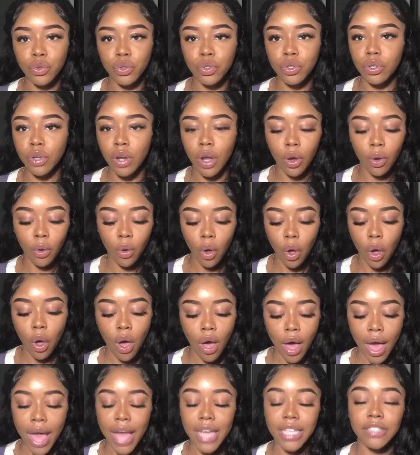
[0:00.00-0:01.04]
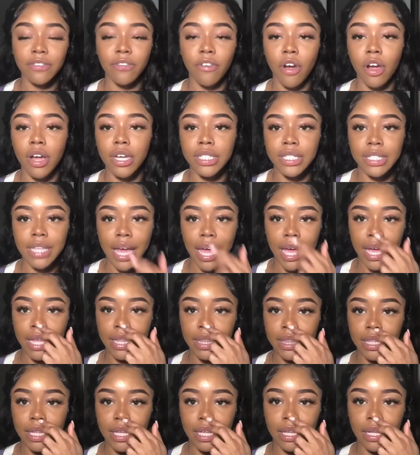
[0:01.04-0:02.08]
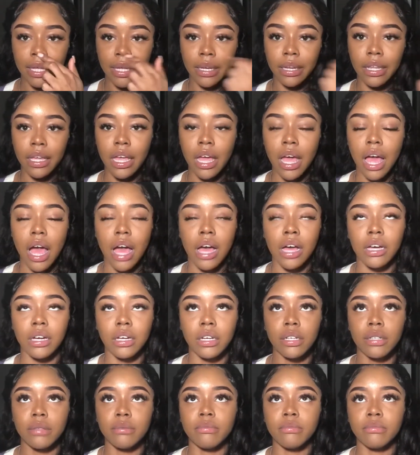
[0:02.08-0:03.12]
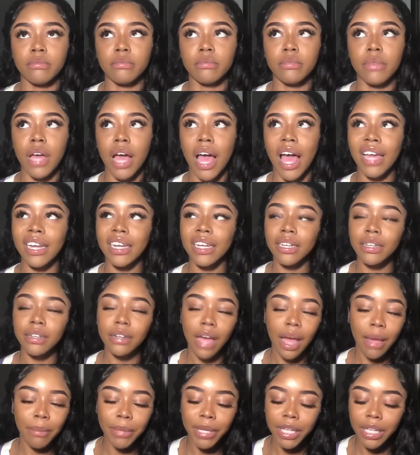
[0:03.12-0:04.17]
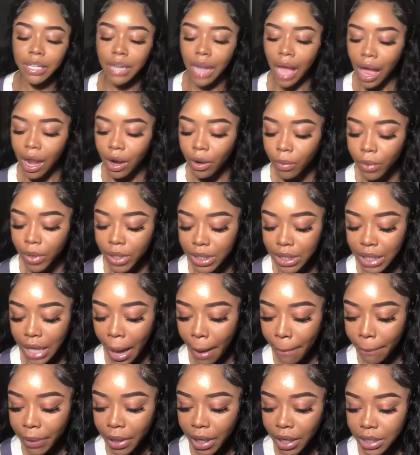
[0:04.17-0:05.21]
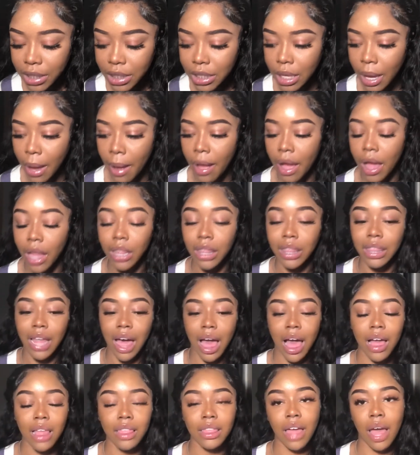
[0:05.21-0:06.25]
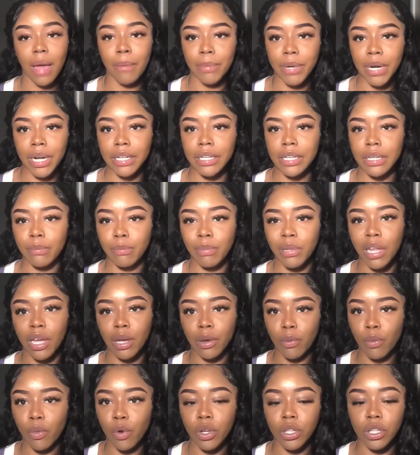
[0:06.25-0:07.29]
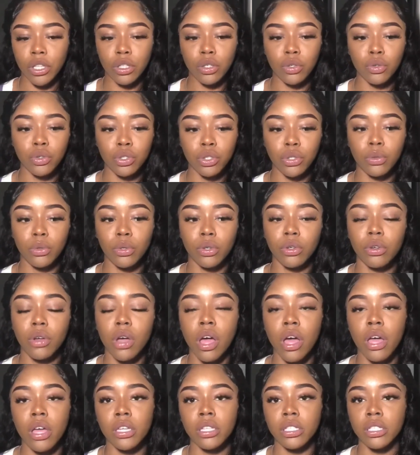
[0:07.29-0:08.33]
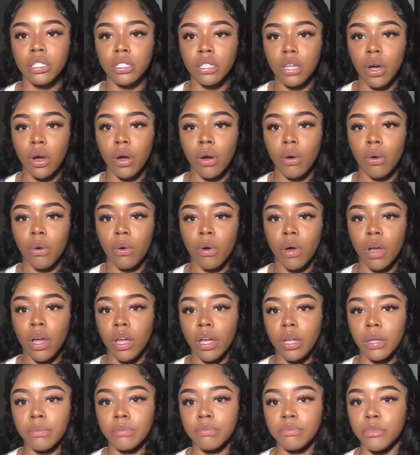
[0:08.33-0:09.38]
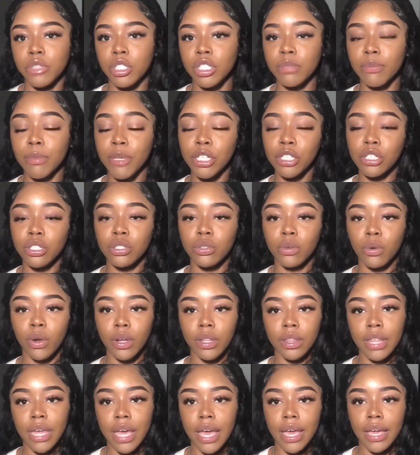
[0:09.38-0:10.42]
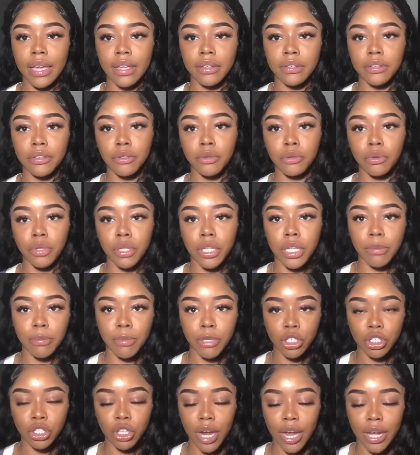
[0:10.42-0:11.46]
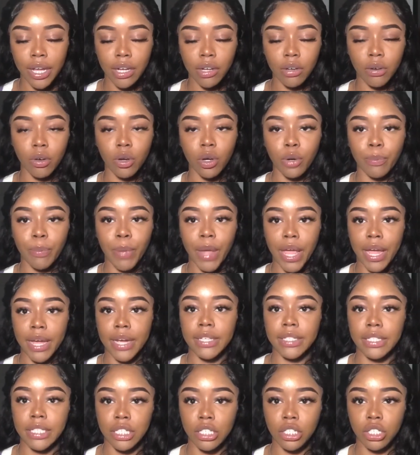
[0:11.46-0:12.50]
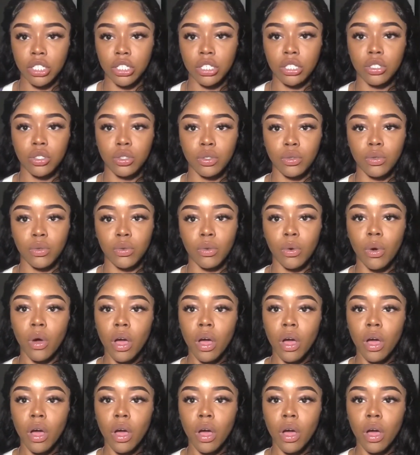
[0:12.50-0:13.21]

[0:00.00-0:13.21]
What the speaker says: you know, as far as that. And then I mean, I don't want to say I plucked a lot, but I did pluck more than usual. So just make sure that you keep in track or paying attention to